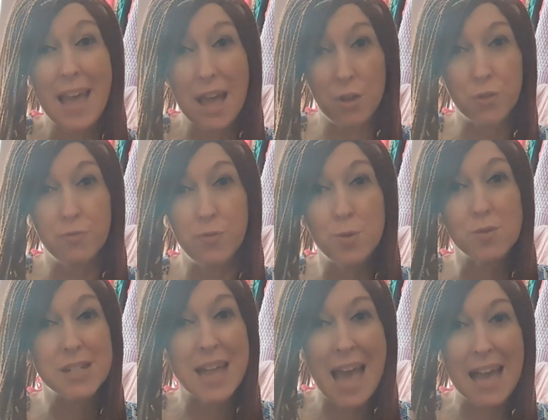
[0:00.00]
health food
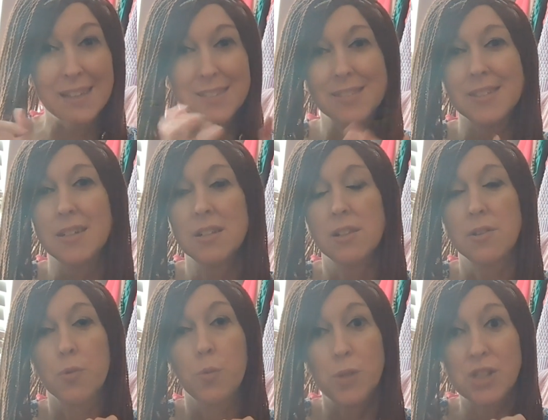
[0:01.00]
tax,
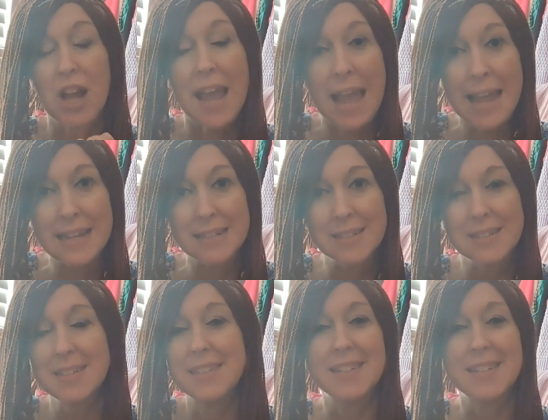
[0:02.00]
which I hate.